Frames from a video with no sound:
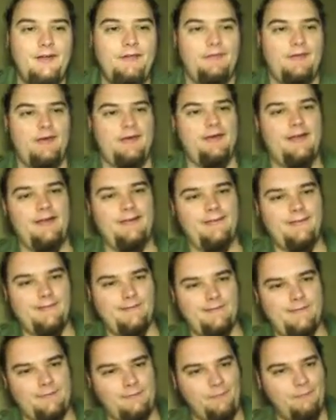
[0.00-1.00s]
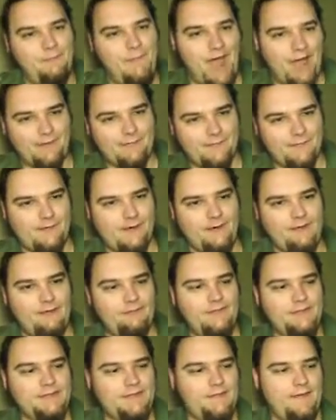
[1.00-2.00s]
where he smacks
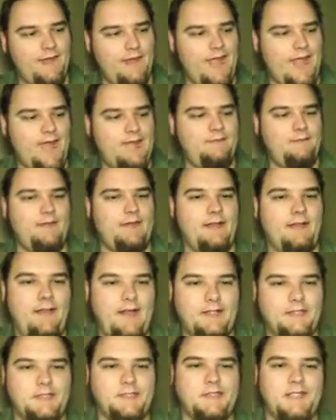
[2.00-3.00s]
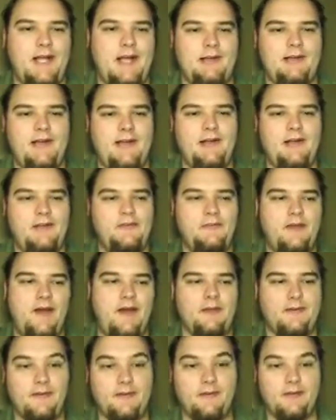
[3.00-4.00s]
Scarlet Witch in the head with an electroshock arrow,
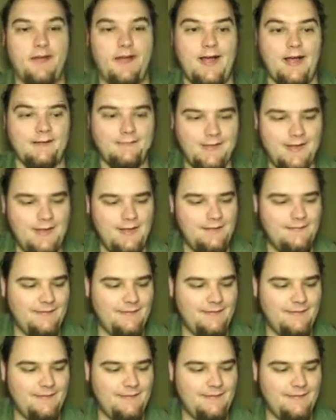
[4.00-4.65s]
knocking her out.